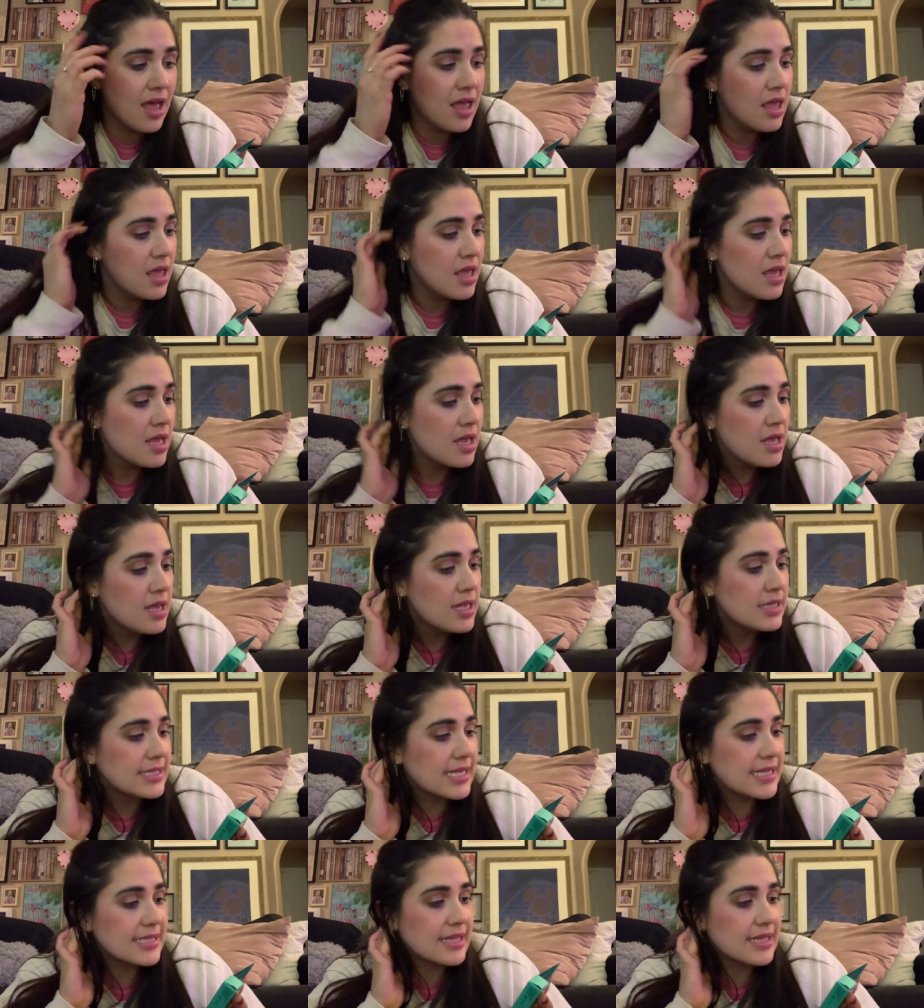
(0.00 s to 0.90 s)

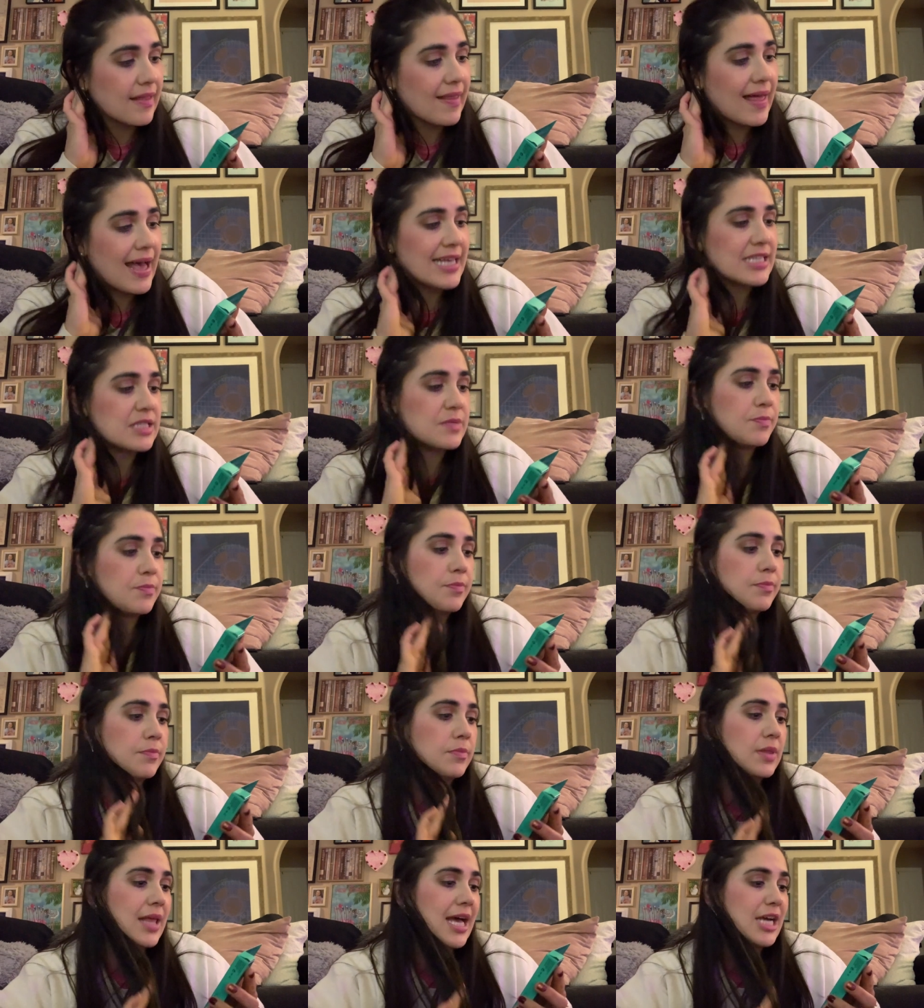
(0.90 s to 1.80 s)
It says the last
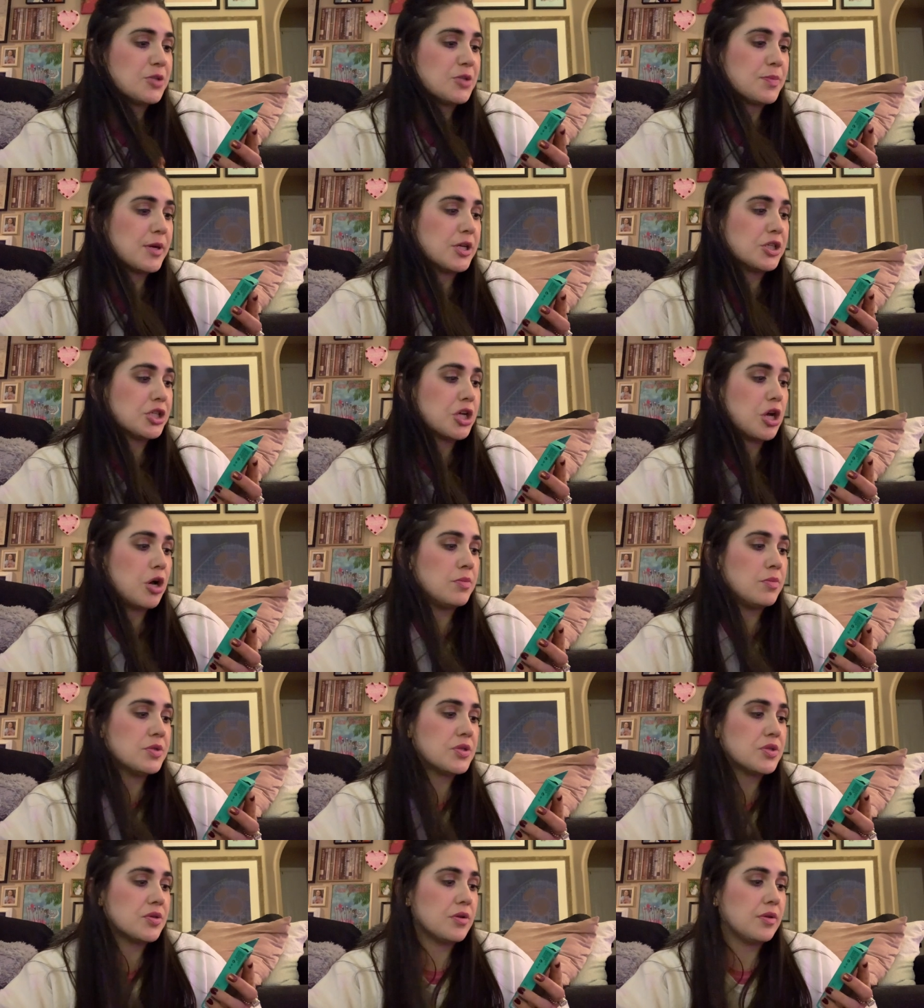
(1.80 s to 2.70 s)
lash brush
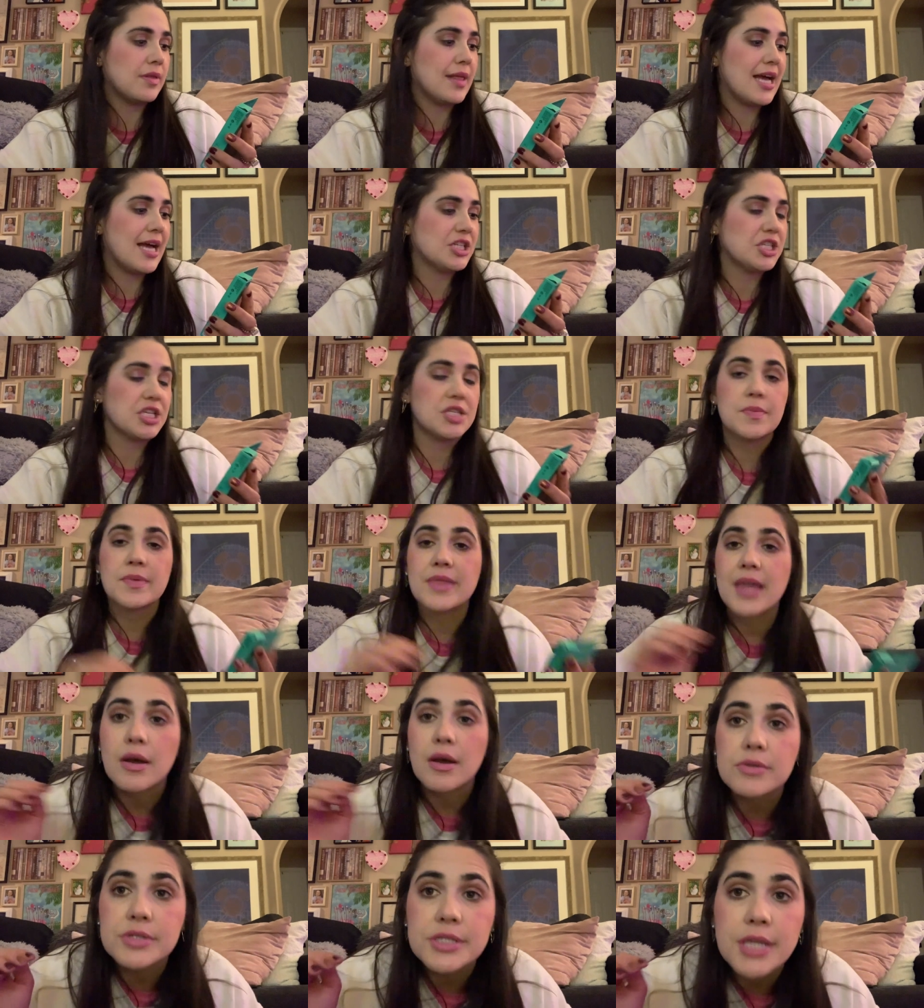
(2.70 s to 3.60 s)
combs through lashes
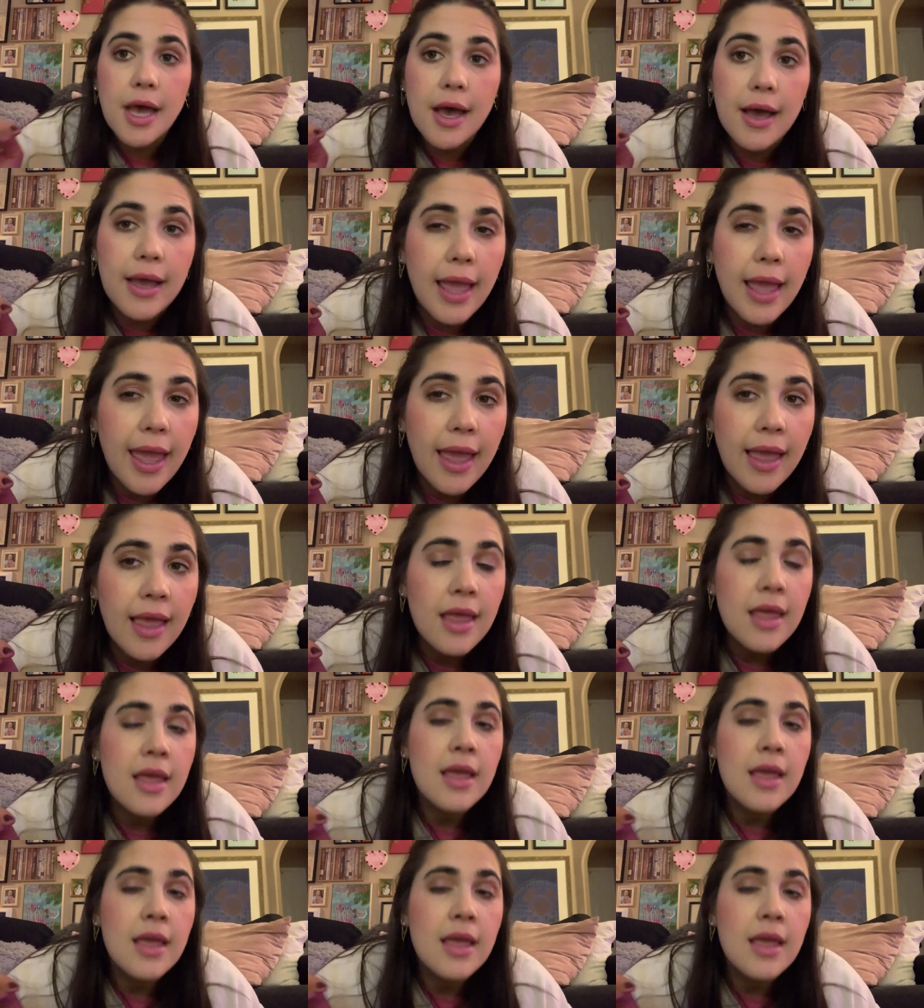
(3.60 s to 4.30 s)
without tugging.